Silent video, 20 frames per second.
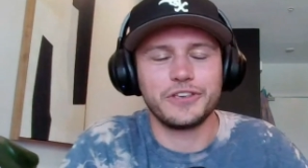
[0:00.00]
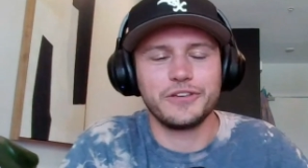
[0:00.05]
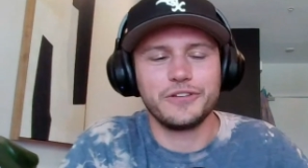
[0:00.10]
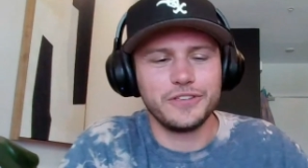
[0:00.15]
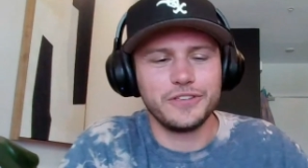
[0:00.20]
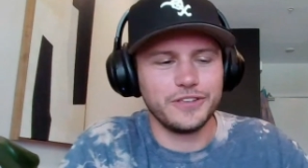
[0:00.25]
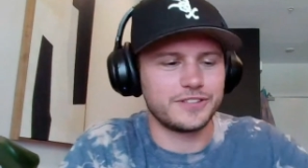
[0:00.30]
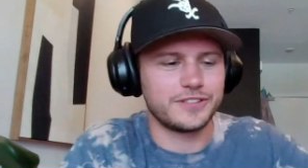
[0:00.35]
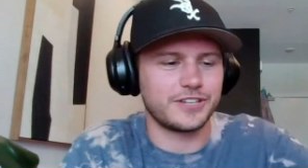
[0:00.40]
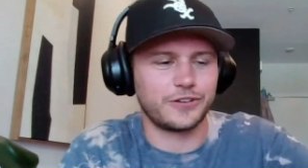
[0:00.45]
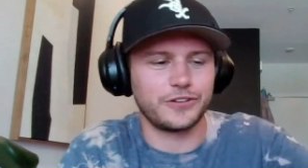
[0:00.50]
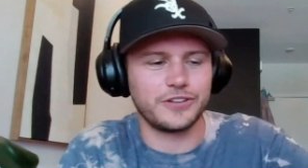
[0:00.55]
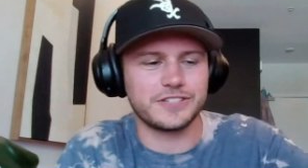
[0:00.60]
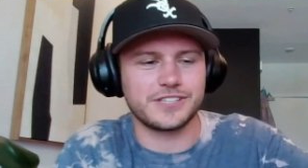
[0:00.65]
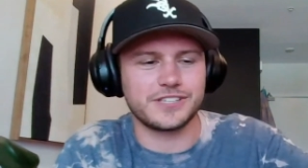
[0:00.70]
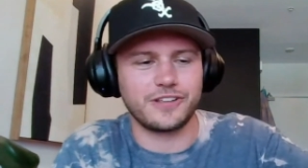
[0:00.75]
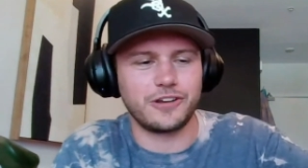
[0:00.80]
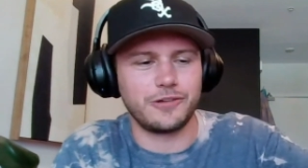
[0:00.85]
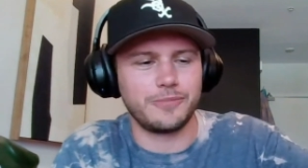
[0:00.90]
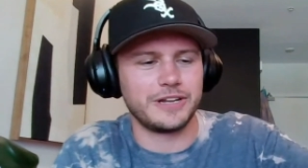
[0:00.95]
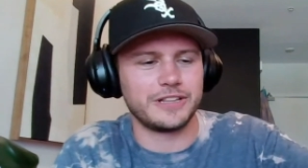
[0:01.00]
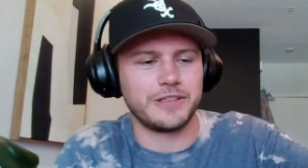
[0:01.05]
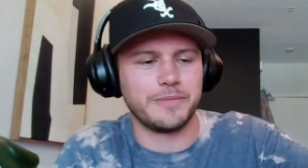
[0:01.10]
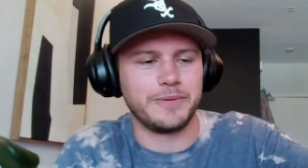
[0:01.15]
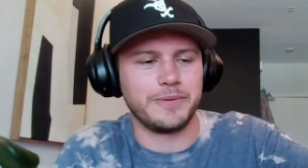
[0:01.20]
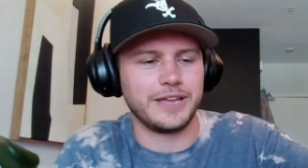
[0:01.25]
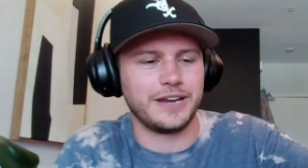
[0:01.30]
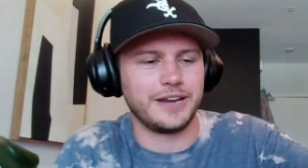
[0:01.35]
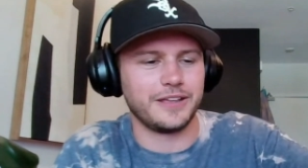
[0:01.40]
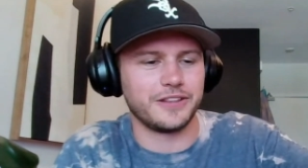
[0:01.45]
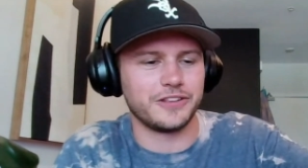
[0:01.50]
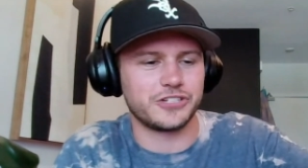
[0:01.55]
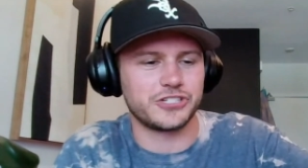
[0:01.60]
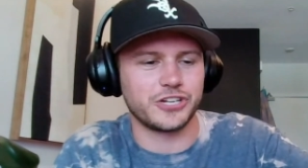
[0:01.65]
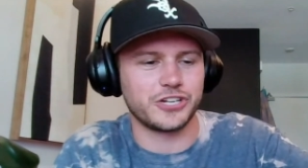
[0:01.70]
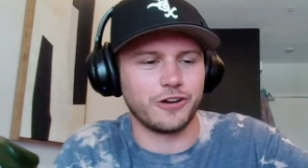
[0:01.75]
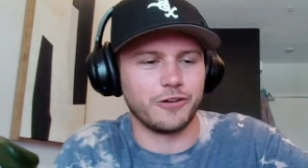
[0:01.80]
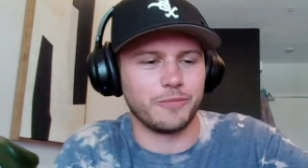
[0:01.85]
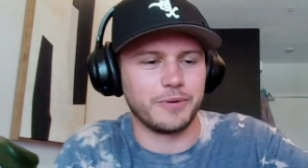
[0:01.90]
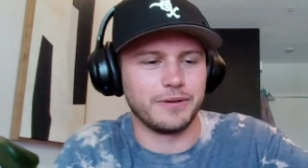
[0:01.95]
you you told us a little bit at the beginning of the
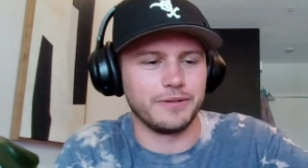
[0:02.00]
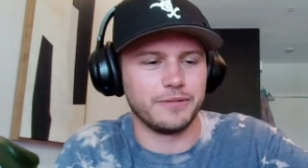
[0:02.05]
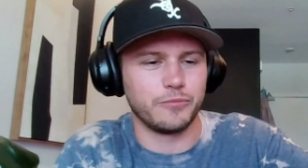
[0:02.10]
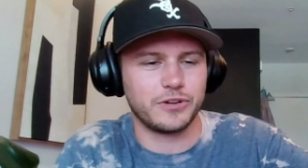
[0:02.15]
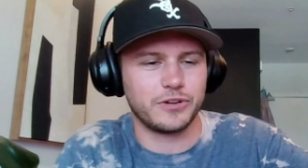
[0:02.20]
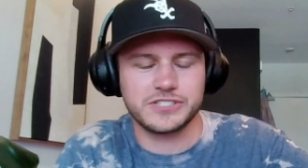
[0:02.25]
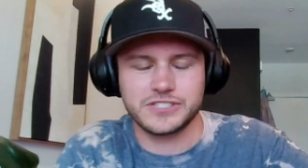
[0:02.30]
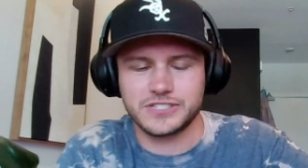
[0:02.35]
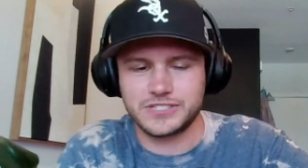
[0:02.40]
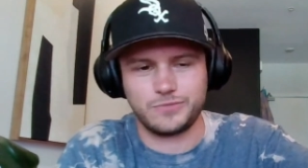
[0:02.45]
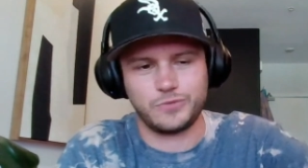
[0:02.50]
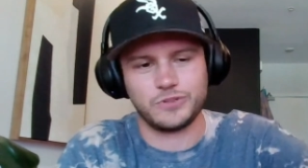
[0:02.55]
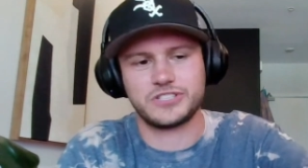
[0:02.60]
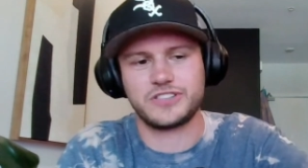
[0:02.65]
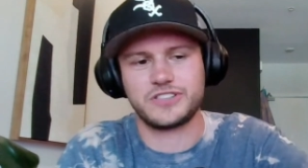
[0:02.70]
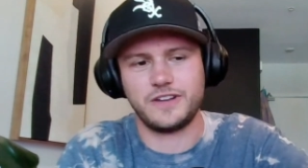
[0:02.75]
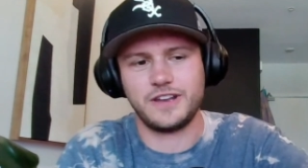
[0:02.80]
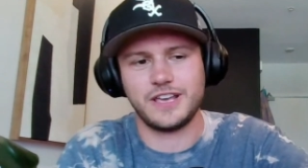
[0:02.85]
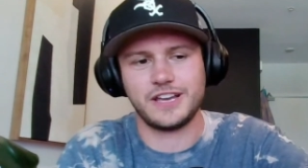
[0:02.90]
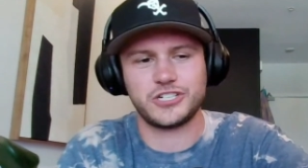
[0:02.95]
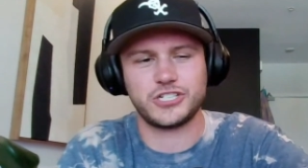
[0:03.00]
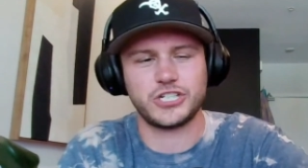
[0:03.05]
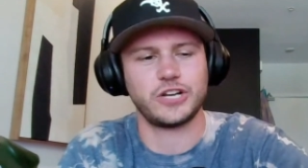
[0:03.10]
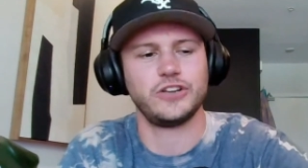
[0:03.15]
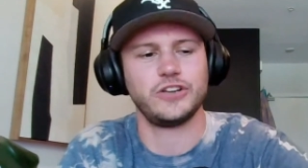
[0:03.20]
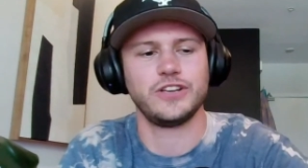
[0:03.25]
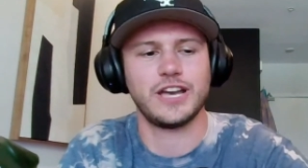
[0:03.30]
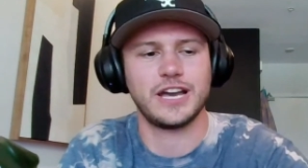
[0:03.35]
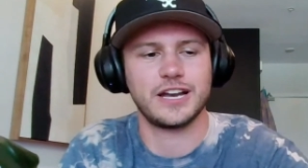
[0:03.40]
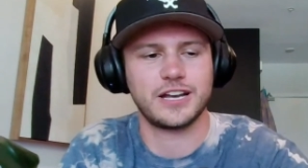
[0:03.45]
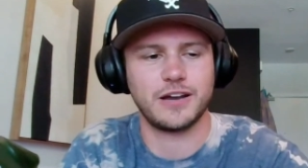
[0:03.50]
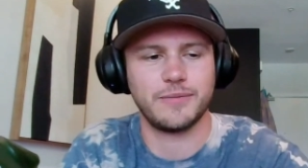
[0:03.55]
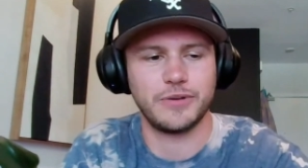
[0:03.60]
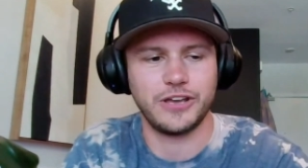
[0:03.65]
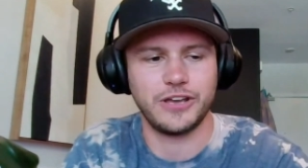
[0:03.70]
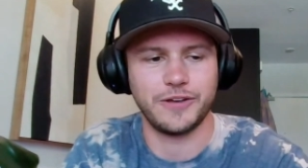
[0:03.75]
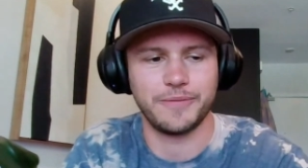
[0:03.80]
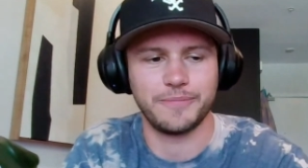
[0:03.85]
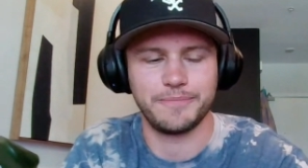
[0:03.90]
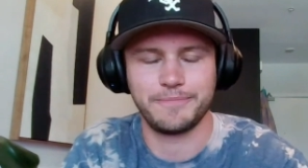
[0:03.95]
show, but what's what's the next show you got coming
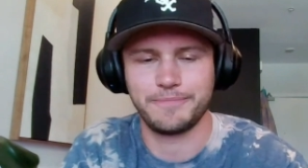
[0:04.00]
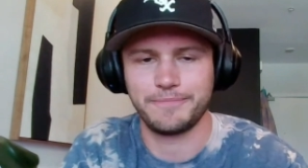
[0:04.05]
up?